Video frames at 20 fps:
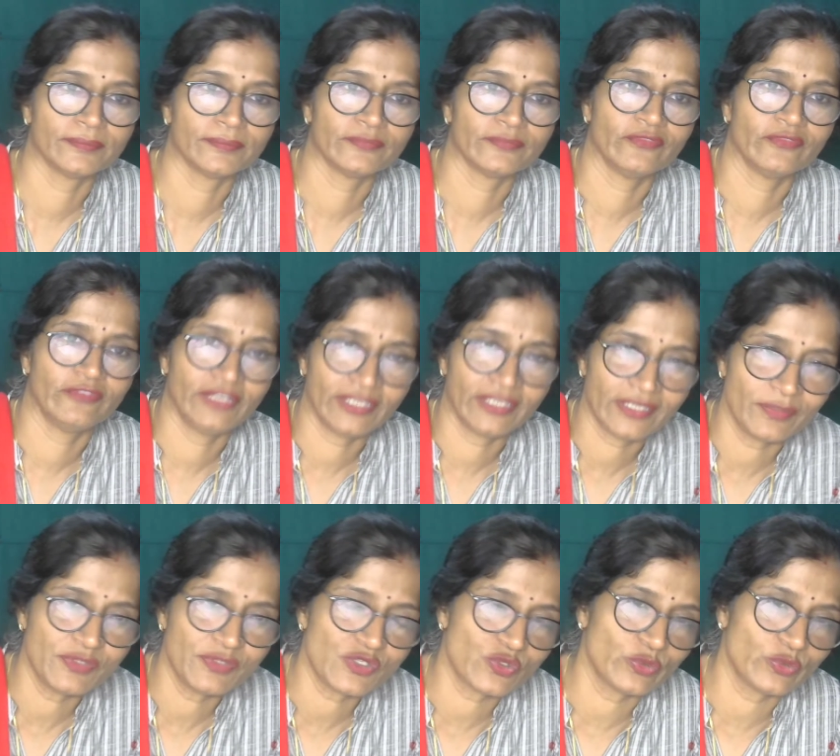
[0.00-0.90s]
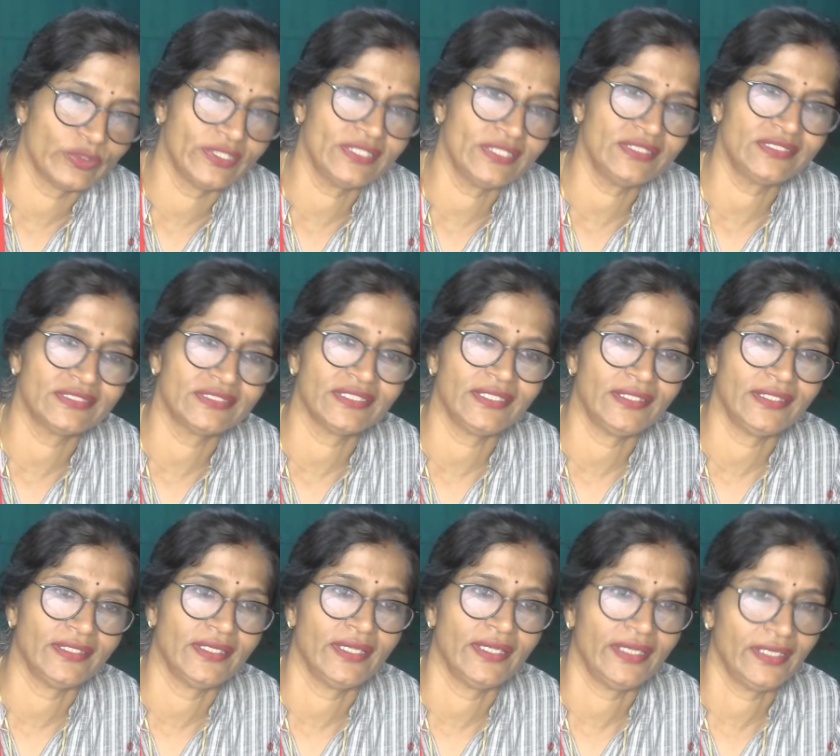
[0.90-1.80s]
Welcome students
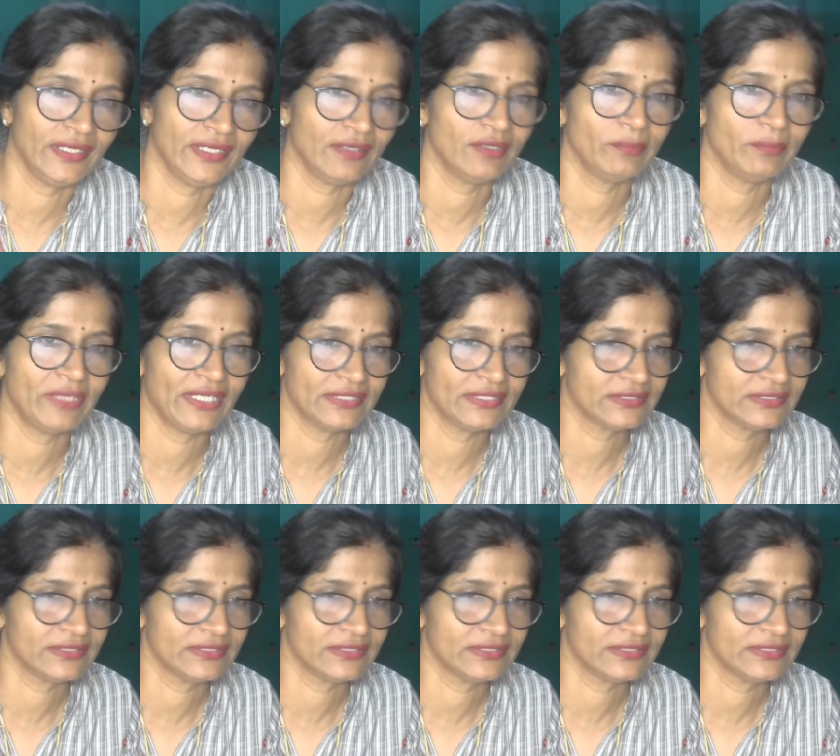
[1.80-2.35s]
in our math